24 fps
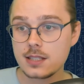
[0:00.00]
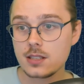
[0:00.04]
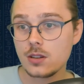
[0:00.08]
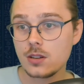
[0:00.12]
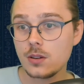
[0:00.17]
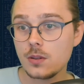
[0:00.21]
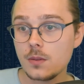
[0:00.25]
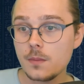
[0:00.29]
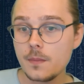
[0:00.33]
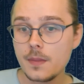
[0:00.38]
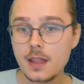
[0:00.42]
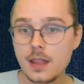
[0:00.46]

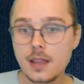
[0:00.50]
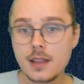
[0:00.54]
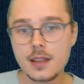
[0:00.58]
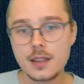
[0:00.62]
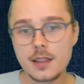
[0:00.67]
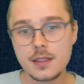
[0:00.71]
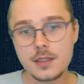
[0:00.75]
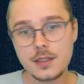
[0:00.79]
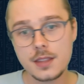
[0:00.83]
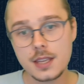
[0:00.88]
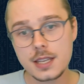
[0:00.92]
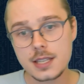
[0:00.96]
So
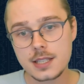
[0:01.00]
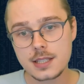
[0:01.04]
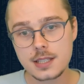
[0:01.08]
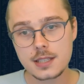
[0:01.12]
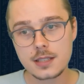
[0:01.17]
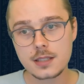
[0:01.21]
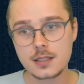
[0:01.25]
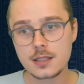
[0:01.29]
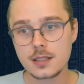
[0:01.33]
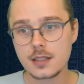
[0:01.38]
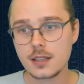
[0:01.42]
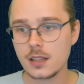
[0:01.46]

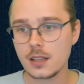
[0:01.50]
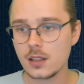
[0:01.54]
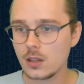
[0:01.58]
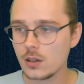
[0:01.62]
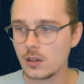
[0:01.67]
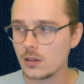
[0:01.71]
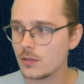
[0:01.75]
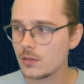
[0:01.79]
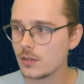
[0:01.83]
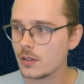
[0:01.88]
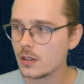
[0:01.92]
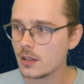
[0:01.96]
this
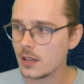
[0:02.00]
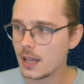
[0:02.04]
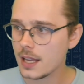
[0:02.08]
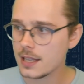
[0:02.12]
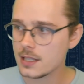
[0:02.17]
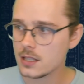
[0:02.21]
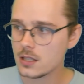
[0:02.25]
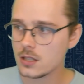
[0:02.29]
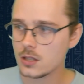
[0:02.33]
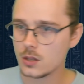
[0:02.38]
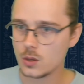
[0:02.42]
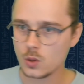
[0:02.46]
alone
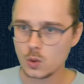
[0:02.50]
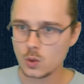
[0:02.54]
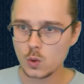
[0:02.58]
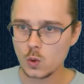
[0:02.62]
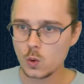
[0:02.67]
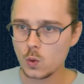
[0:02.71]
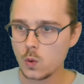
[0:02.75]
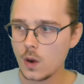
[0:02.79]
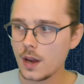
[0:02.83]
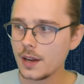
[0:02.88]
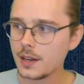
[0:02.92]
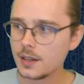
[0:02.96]
has
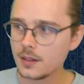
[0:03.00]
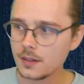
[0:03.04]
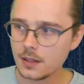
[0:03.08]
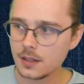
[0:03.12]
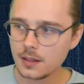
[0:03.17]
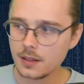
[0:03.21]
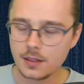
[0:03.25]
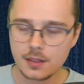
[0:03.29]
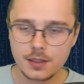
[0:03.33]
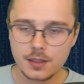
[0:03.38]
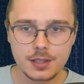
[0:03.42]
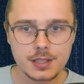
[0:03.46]
quite
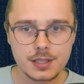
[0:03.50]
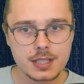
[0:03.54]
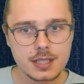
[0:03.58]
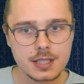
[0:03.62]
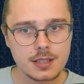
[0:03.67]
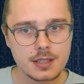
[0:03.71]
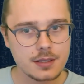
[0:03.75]
the